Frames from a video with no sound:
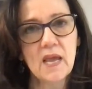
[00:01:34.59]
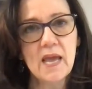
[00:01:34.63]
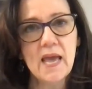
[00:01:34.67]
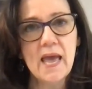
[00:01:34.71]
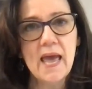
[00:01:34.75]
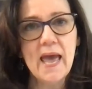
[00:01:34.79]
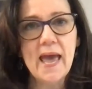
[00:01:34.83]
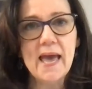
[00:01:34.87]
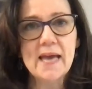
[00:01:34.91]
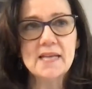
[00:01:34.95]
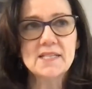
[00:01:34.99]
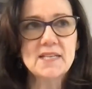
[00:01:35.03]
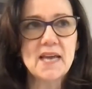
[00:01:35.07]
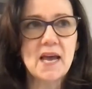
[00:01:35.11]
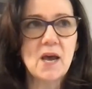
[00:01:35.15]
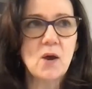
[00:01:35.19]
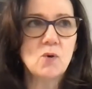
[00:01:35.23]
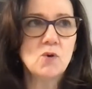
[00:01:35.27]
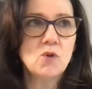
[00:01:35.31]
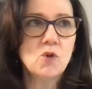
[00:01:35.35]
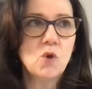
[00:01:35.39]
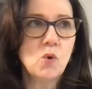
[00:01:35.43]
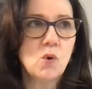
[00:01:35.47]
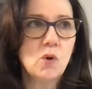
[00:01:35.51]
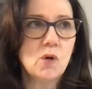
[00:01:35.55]
And how
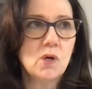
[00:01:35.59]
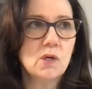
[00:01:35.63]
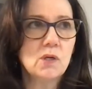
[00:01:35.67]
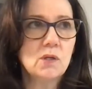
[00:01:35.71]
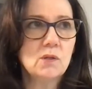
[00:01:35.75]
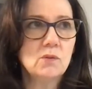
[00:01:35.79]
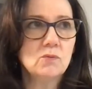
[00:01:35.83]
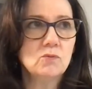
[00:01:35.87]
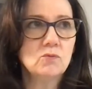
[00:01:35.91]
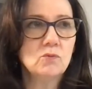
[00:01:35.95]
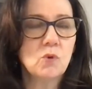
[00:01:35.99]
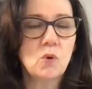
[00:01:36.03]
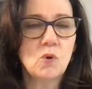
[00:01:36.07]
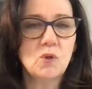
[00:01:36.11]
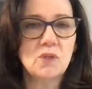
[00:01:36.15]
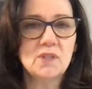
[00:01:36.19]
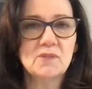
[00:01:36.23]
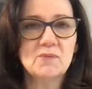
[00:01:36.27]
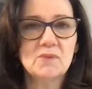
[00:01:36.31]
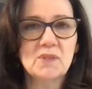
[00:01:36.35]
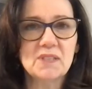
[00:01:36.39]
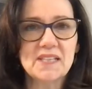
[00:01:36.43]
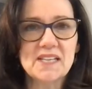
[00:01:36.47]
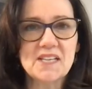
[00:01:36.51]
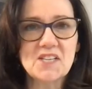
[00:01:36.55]
your role and
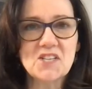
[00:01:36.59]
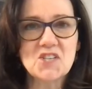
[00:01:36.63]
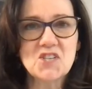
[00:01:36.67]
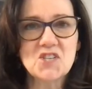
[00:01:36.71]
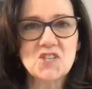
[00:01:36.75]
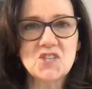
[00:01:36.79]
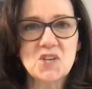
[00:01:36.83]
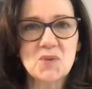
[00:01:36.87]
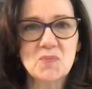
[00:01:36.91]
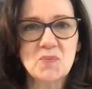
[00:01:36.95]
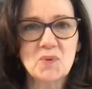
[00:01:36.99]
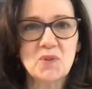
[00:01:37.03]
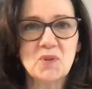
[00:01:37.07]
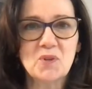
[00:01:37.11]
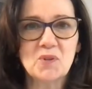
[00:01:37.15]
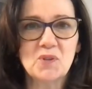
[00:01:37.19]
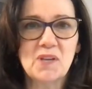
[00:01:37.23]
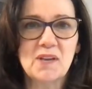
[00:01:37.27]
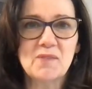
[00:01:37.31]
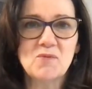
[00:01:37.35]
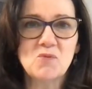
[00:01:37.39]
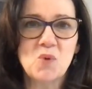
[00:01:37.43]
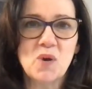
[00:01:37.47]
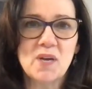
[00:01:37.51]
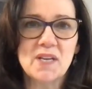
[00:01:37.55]
relationship with your
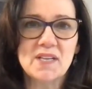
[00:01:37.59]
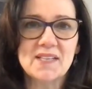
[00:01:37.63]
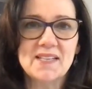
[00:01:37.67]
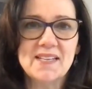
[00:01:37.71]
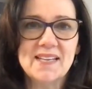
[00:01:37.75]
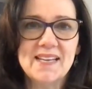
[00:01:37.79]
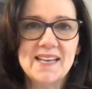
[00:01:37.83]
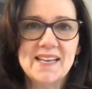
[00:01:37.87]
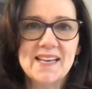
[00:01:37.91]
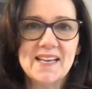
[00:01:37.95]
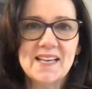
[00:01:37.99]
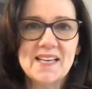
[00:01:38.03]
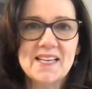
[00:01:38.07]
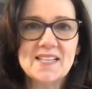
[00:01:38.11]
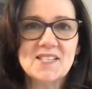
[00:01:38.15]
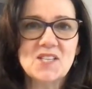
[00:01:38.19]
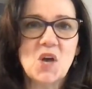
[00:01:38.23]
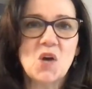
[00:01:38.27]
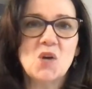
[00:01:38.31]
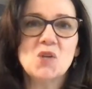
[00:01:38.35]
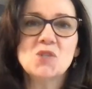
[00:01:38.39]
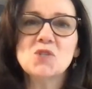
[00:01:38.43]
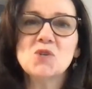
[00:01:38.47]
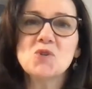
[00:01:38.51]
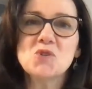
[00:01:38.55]
loved one is
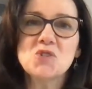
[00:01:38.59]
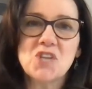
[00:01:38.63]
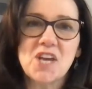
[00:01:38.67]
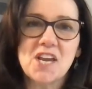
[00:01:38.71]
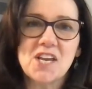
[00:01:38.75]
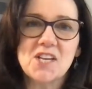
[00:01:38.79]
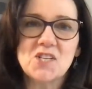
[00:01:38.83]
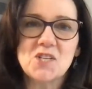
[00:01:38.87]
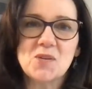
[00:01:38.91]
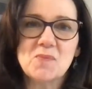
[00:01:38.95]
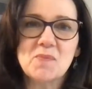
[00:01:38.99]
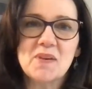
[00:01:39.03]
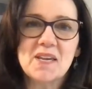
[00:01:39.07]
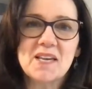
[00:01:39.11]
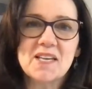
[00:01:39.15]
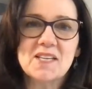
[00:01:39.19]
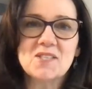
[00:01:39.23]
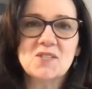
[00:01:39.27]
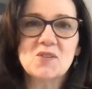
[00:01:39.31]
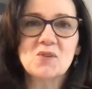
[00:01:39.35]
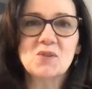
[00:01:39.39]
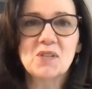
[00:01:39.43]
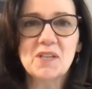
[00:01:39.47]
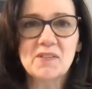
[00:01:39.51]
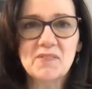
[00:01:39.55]
also changing because
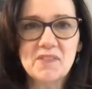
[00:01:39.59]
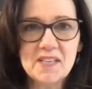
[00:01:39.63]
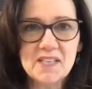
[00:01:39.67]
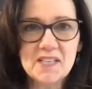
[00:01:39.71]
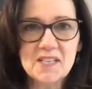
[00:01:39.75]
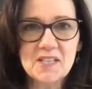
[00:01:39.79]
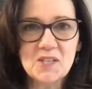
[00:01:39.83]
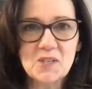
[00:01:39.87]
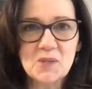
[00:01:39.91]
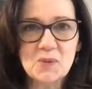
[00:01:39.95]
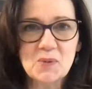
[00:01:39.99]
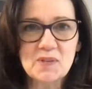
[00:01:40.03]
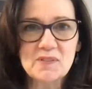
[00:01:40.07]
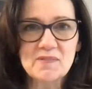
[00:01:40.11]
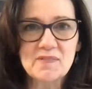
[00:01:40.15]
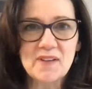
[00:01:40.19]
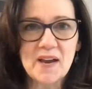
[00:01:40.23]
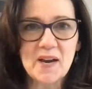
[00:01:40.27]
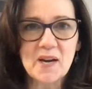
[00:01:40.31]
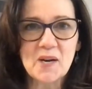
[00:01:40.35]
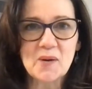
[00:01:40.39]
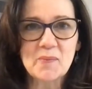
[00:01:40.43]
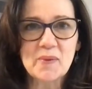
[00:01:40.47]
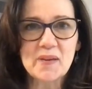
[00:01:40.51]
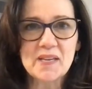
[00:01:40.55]
they're living in a new
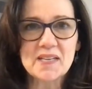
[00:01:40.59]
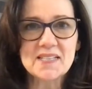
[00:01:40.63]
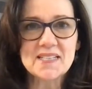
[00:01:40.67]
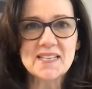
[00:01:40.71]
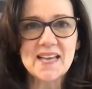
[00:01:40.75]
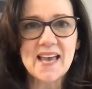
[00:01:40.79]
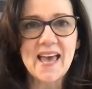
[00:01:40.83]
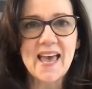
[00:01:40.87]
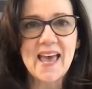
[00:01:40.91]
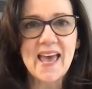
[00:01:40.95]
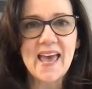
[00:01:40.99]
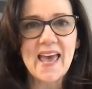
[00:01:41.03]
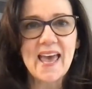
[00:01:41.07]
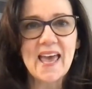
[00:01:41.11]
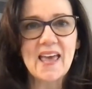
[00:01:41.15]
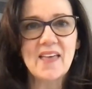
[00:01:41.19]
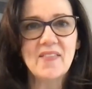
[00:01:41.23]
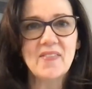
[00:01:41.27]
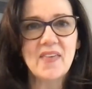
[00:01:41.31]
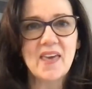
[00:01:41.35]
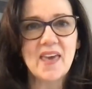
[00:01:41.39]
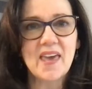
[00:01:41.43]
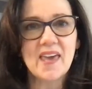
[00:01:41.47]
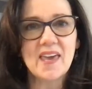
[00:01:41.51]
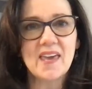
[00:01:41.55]
environment and
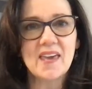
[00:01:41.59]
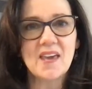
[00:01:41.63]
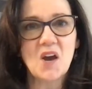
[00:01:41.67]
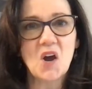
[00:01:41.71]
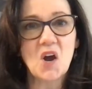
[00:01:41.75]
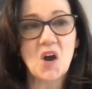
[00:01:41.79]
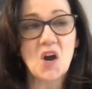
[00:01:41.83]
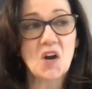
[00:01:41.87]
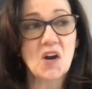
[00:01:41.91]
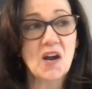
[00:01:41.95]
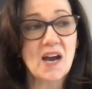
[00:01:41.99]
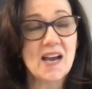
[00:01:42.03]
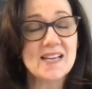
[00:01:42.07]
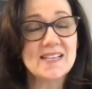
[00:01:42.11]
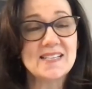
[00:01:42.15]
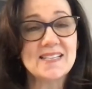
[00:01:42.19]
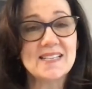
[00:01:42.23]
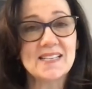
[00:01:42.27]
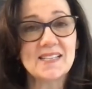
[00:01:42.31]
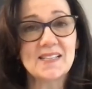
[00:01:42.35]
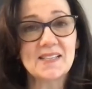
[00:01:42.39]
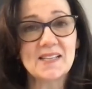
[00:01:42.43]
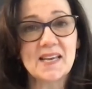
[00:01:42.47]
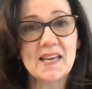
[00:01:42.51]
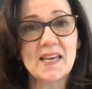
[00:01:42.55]
they are
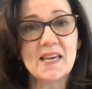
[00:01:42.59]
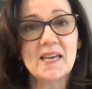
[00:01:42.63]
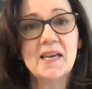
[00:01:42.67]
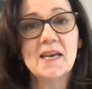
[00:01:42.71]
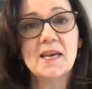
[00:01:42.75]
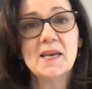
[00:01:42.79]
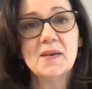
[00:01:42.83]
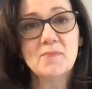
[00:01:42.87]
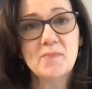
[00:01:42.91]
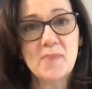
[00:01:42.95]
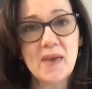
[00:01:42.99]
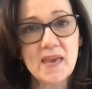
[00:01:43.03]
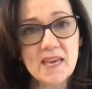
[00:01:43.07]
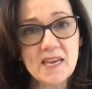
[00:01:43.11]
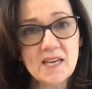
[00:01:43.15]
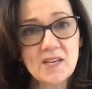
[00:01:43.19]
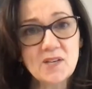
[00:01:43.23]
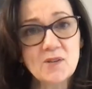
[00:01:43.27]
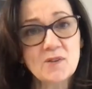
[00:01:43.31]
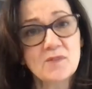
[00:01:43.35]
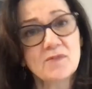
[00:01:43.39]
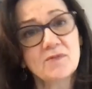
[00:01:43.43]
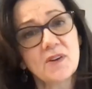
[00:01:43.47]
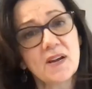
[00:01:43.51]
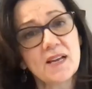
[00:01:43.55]
ideally making
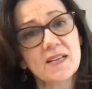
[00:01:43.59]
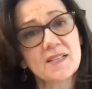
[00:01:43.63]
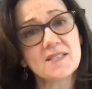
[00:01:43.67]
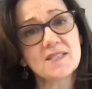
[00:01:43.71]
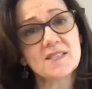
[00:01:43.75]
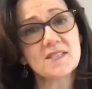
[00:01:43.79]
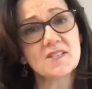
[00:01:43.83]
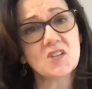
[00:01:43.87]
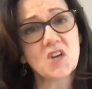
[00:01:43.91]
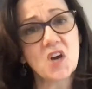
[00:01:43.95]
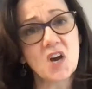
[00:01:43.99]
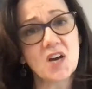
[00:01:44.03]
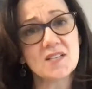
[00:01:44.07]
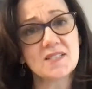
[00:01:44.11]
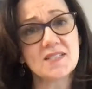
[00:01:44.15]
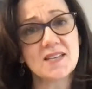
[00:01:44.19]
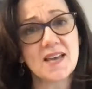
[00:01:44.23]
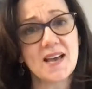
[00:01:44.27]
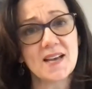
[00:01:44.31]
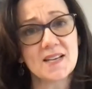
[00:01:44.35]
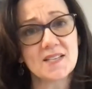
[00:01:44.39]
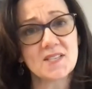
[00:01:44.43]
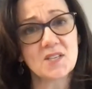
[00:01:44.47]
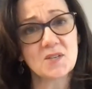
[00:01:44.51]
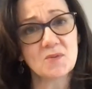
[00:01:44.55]
new friends and
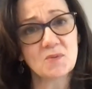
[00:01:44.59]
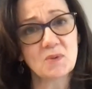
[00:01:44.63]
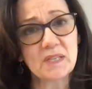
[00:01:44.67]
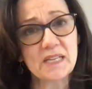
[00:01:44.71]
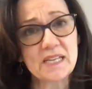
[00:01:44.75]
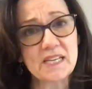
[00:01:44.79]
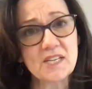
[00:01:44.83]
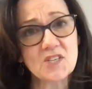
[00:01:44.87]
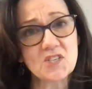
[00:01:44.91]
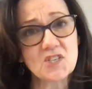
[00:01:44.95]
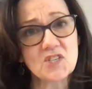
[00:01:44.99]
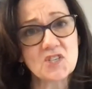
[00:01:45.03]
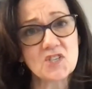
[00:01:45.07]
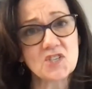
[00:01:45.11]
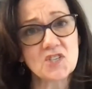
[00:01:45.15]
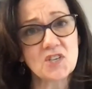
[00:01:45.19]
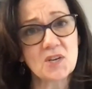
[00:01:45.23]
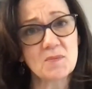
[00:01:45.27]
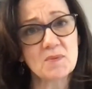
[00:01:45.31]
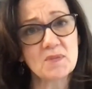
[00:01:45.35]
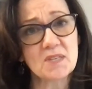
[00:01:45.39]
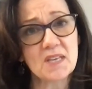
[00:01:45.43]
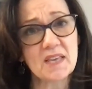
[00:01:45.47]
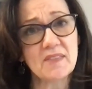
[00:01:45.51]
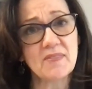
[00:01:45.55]
contacts and
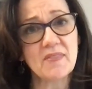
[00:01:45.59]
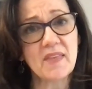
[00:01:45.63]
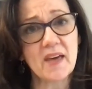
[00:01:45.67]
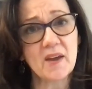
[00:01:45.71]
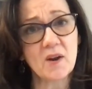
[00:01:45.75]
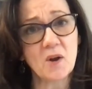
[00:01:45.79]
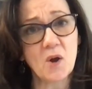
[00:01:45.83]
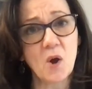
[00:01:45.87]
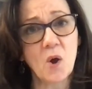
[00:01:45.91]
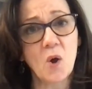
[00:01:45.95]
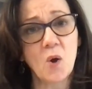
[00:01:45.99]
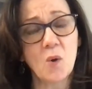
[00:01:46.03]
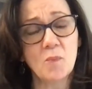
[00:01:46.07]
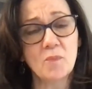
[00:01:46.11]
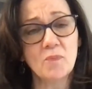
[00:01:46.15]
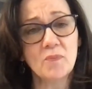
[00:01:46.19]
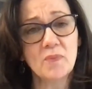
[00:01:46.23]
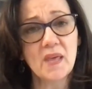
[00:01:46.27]
relationships in that home.